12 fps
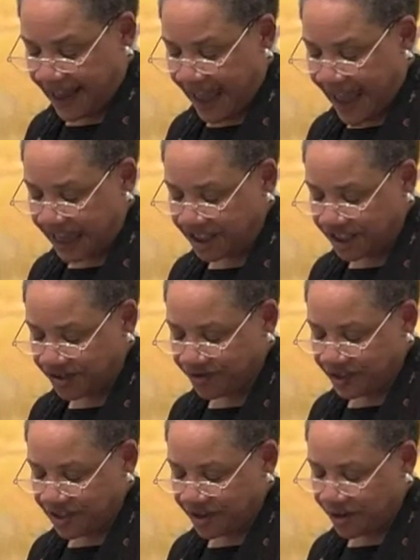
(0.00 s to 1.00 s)

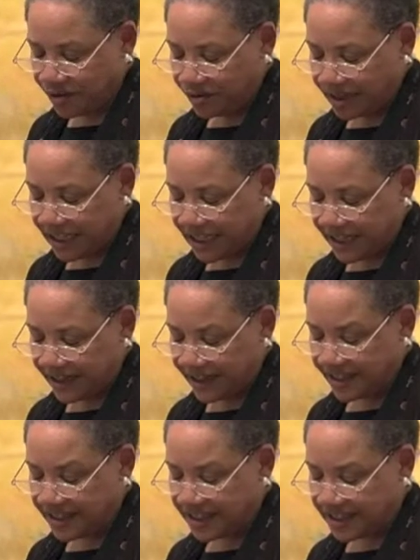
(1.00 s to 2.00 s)
answering only
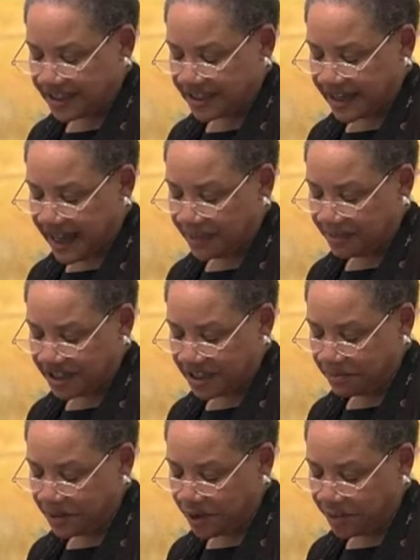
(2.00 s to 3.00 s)
this empty
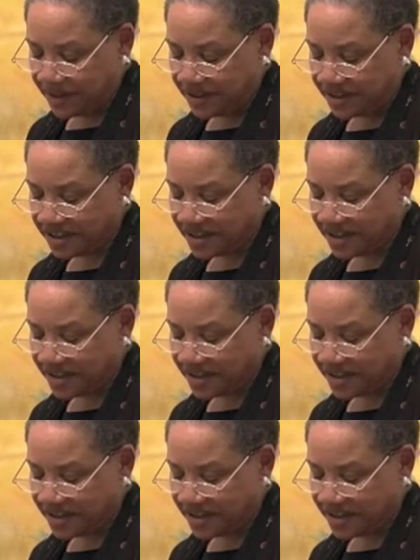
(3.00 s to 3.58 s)
moment,